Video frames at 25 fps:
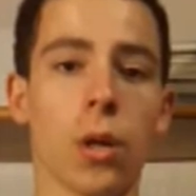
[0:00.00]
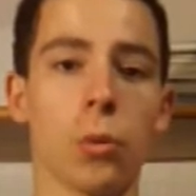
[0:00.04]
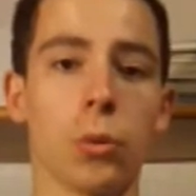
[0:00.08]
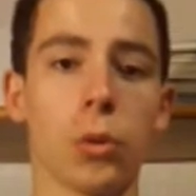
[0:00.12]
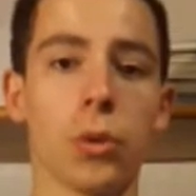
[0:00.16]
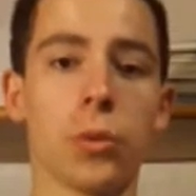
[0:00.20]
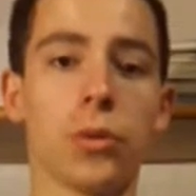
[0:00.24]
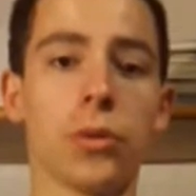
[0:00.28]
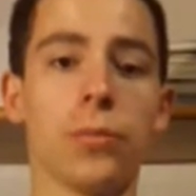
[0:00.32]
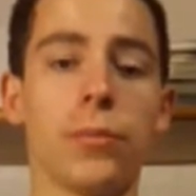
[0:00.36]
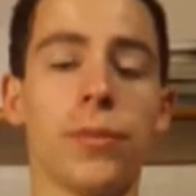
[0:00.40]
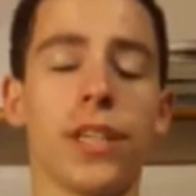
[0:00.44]
we
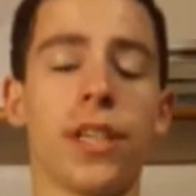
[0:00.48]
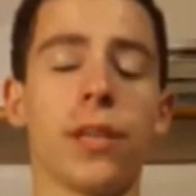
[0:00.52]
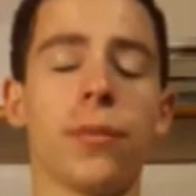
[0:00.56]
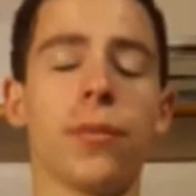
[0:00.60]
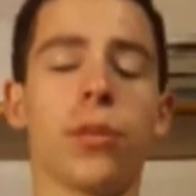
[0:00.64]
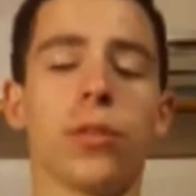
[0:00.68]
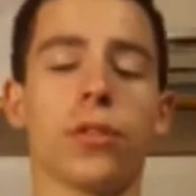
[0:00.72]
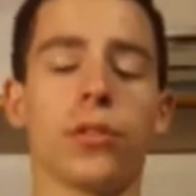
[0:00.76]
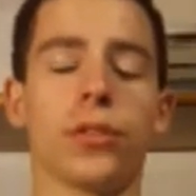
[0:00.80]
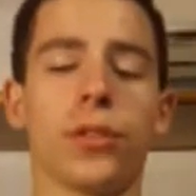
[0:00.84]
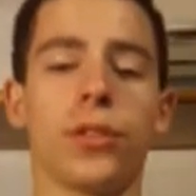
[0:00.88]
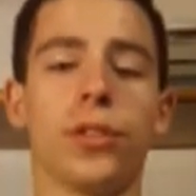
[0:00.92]
would be
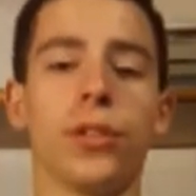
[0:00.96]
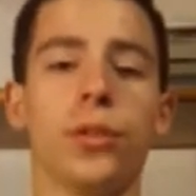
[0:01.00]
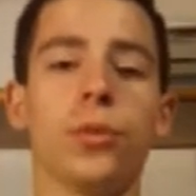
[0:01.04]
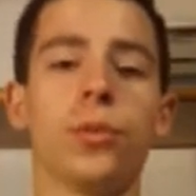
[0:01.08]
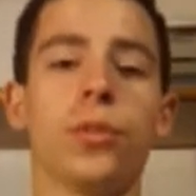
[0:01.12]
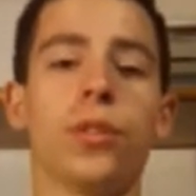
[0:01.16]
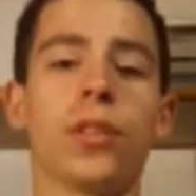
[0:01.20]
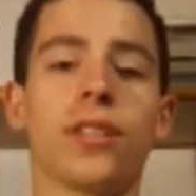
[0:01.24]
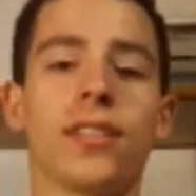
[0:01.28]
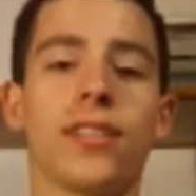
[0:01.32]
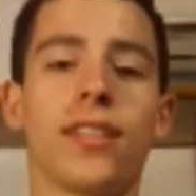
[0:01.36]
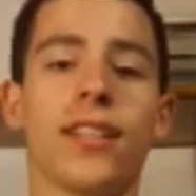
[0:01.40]
able to
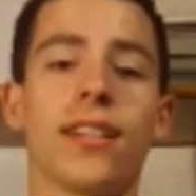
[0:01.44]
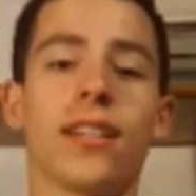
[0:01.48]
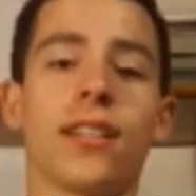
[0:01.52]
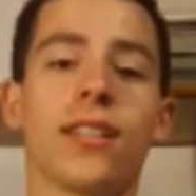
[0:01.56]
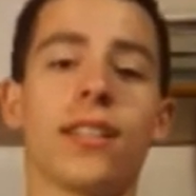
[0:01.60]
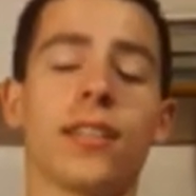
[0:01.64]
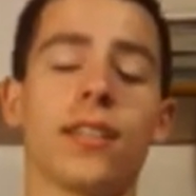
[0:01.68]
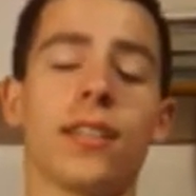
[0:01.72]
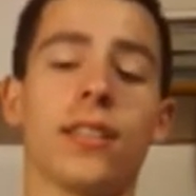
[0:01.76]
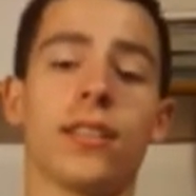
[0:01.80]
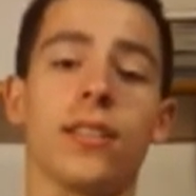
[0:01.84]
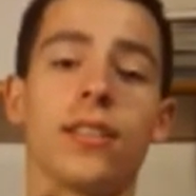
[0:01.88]

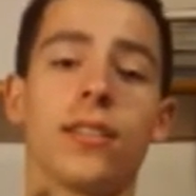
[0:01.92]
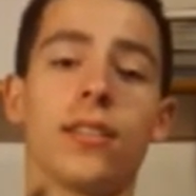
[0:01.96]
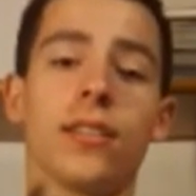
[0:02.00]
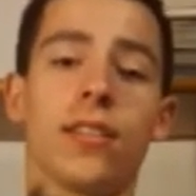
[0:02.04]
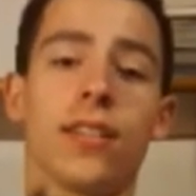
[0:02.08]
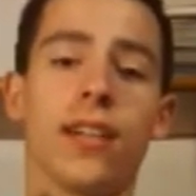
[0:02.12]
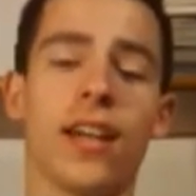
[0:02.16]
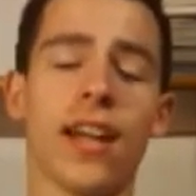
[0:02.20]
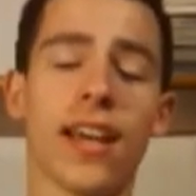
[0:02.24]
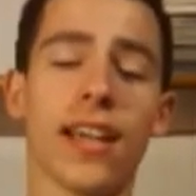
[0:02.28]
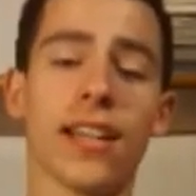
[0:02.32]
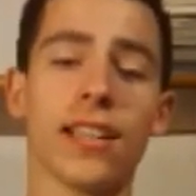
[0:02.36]
tell
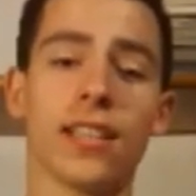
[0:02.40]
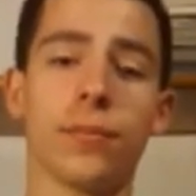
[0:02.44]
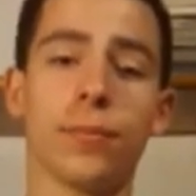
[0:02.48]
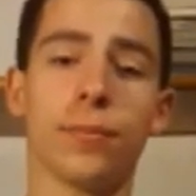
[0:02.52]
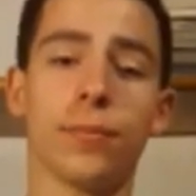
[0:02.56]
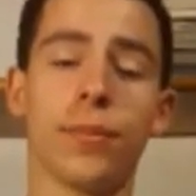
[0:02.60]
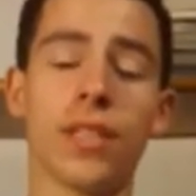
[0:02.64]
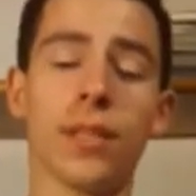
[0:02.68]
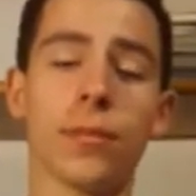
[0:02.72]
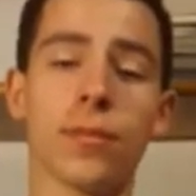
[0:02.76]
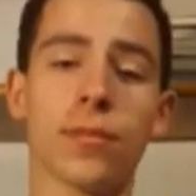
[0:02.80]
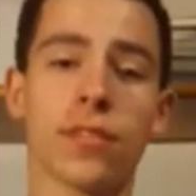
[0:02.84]
light
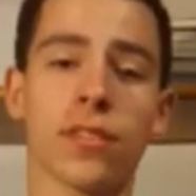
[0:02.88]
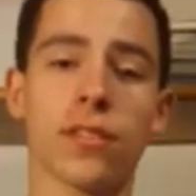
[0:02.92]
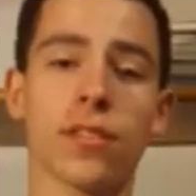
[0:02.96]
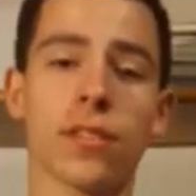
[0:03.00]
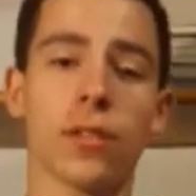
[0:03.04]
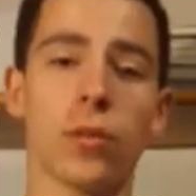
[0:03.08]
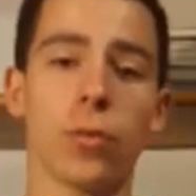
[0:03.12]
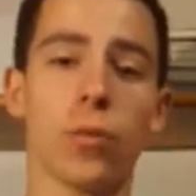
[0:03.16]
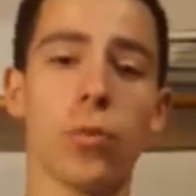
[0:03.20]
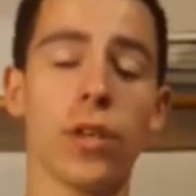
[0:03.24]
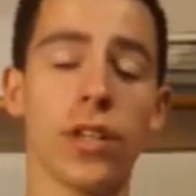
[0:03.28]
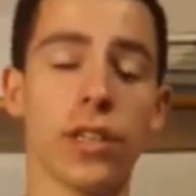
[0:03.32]
beams
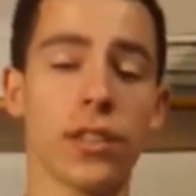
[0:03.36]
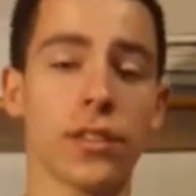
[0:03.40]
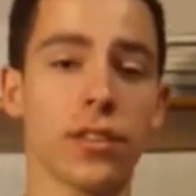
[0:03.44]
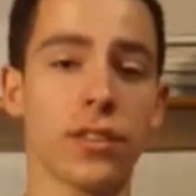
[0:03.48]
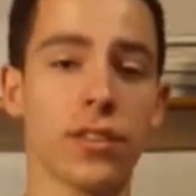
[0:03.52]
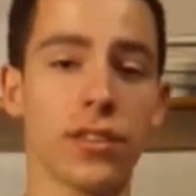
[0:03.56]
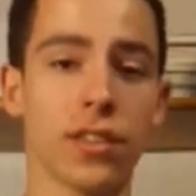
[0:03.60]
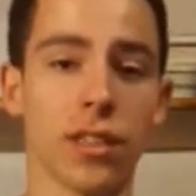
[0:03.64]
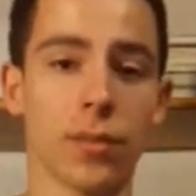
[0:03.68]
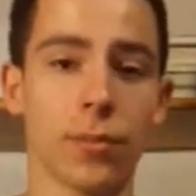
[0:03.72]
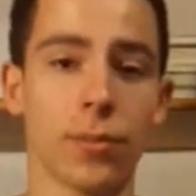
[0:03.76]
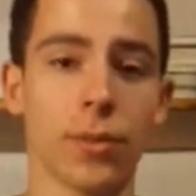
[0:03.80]
where to
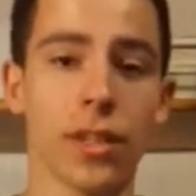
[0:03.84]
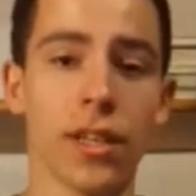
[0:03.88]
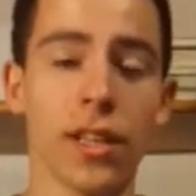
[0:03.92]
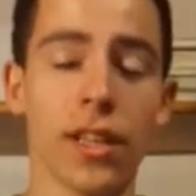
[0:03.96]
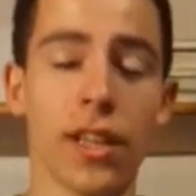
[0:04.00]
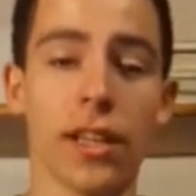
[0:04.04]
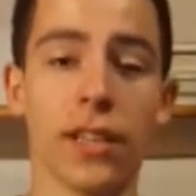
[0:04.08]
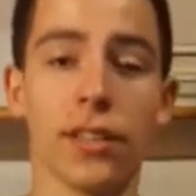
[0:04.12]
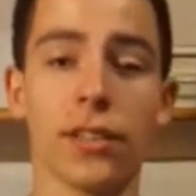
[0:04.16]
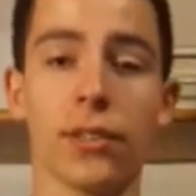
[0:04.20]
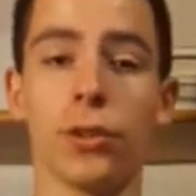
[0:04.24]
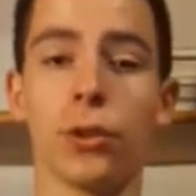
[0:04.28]
stop
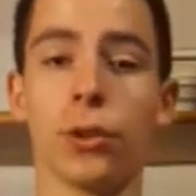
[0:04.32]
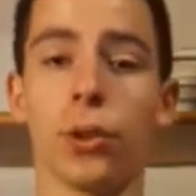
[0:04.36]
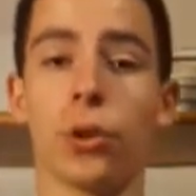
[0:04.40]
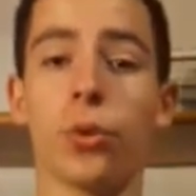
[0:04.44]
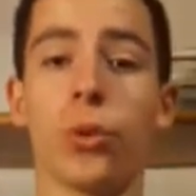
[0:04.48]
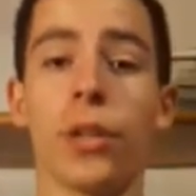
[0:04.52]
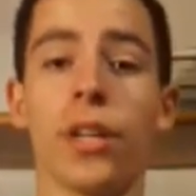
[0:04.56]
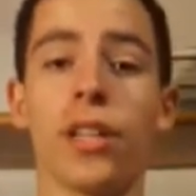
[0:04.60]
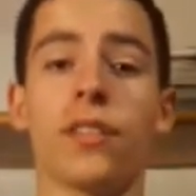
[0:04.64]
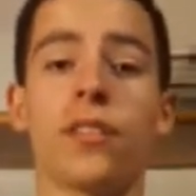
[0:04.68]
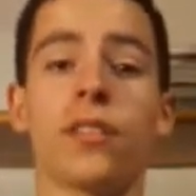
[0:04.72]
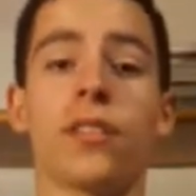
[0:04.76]
and to
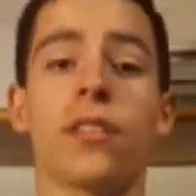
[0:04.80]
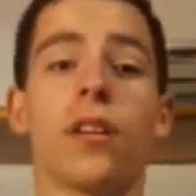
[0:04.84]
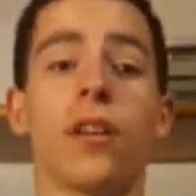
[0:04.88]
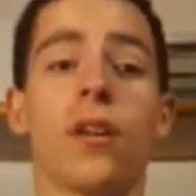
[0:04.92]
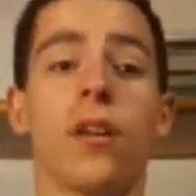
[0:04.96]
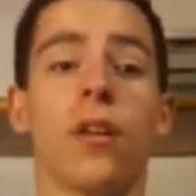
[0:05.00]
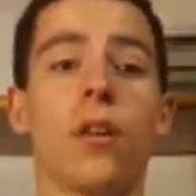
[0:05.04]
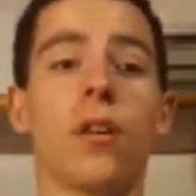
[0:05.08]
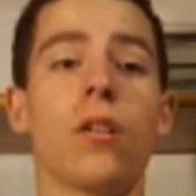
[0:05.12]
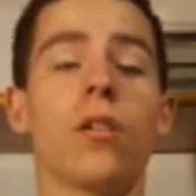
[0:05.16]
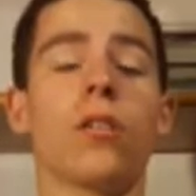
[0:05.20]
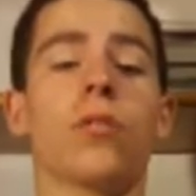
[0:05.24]
create
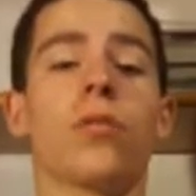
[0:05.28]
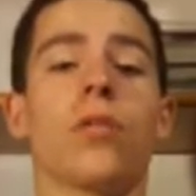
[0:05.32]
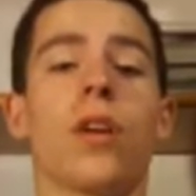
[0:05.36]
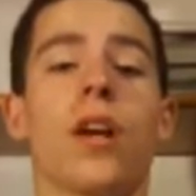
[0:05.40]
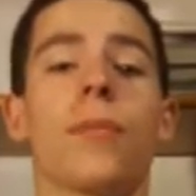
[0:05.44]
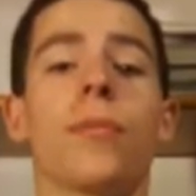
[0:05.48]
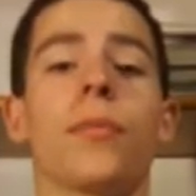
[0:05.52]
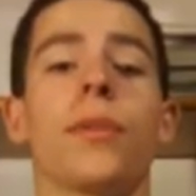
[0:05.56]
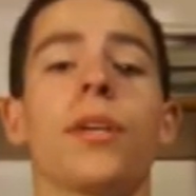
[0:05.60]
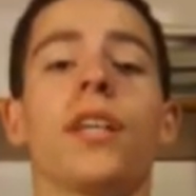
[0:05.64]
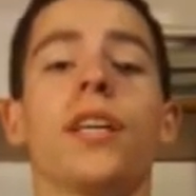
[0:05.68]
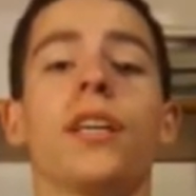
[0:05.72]

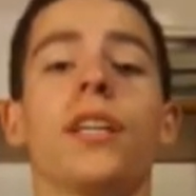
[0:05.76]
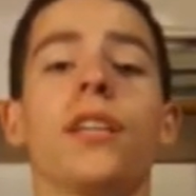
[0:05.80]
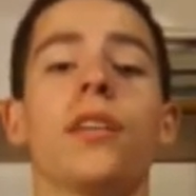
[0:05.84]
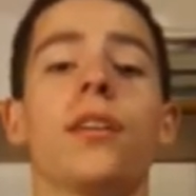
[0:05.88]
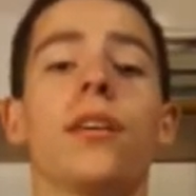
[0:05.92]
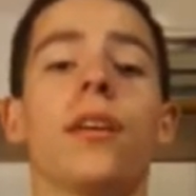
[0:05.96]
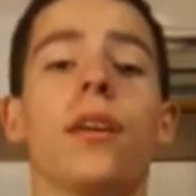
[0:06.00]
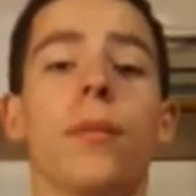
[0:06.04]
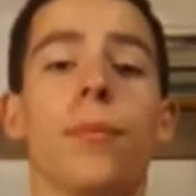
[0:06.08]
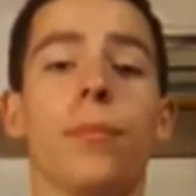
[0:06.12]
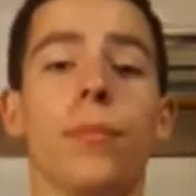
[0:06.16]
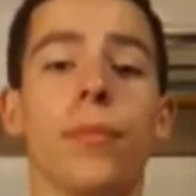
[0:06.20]
hologram in
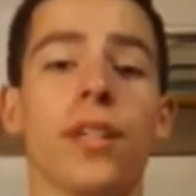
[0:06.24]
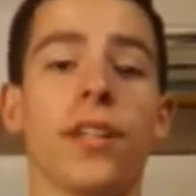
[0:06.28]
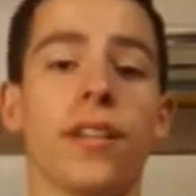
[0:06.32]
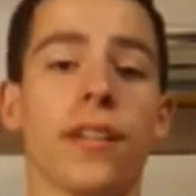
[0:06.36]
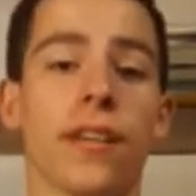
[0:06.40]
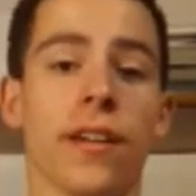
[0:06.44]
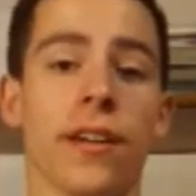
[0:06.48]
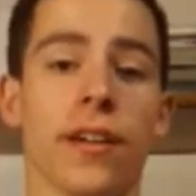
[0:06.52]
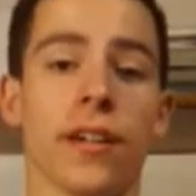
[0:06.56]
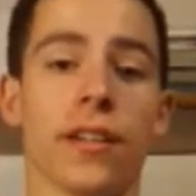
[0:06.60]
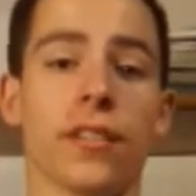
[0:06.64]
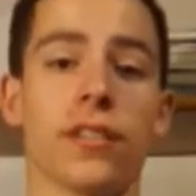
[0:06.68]

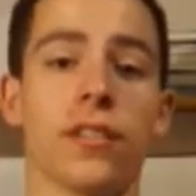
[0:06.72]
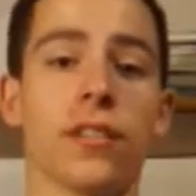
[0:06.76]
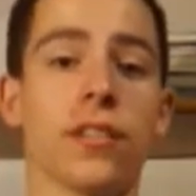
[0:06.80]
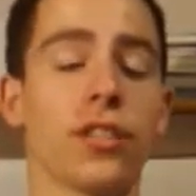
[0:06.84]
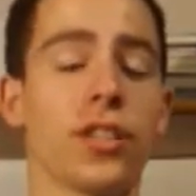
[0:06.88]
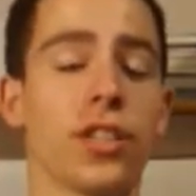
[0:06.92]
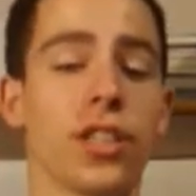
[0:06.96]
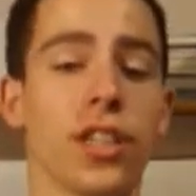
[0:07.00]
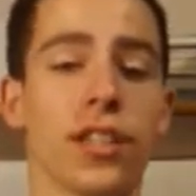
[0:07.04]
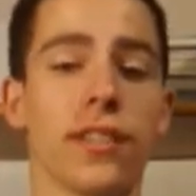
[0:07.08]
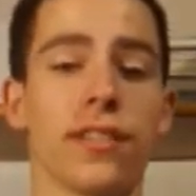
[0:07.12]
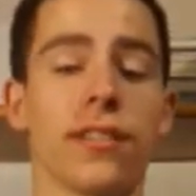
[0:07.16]
mid-air,
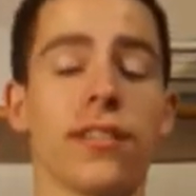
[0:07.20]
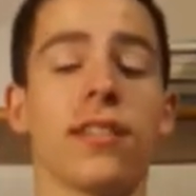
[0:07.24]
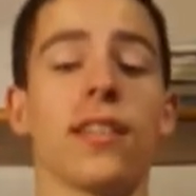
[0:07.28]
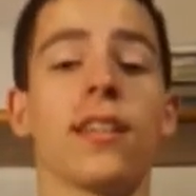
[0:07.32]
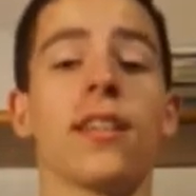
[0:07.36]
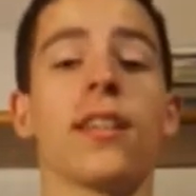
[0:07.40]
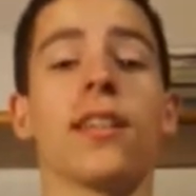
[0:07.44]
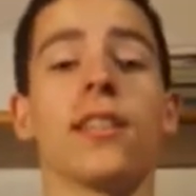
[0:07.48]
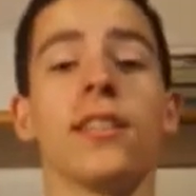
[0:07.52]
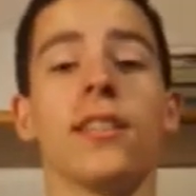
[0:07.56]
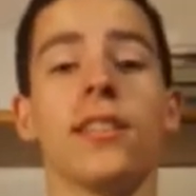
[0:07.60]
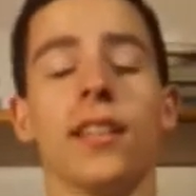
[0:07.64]
such as
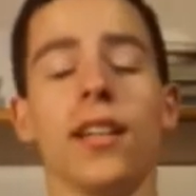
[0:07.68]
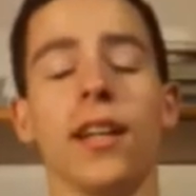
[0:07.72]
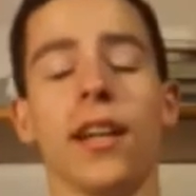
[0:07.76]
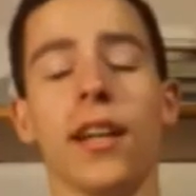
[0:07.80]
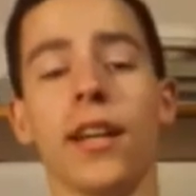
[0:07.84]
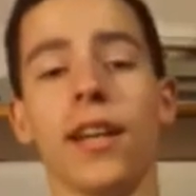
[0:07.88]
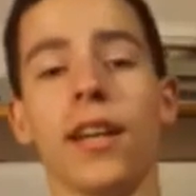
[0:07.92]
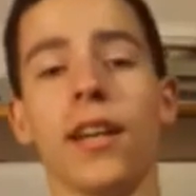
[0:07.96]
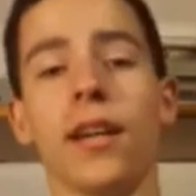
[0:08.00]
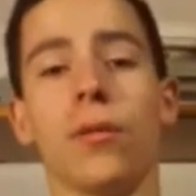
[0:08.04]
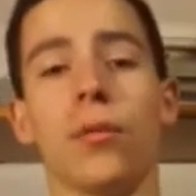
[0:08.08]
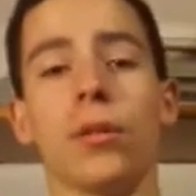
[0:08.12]
the
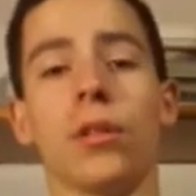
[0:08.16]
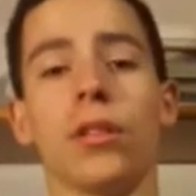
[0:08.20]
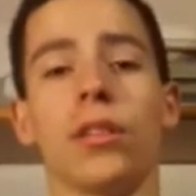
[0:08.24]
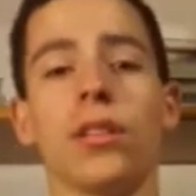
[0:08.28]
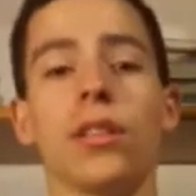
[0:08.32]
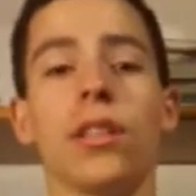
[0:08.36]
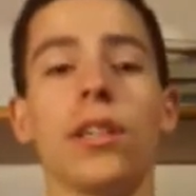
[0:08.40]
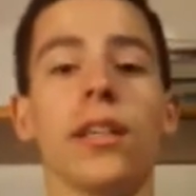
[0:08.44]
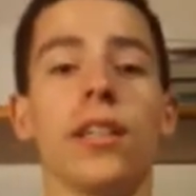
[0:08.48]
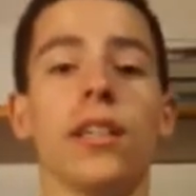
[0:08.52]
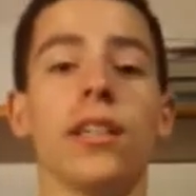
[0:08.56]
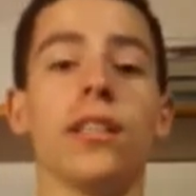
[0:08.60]
LUNEAU one
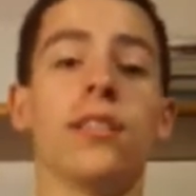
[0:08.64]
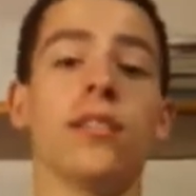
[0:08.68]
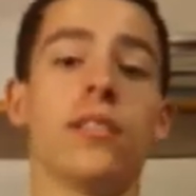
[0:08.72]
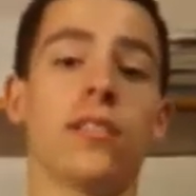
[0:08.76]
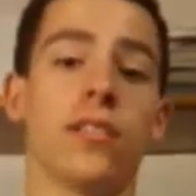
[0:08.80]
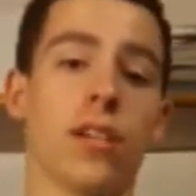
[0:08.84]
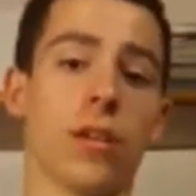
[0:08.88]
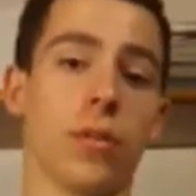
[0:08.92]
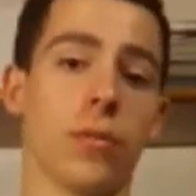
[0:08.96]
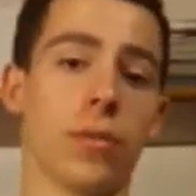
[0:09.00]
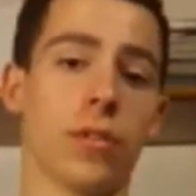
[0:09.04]
in Star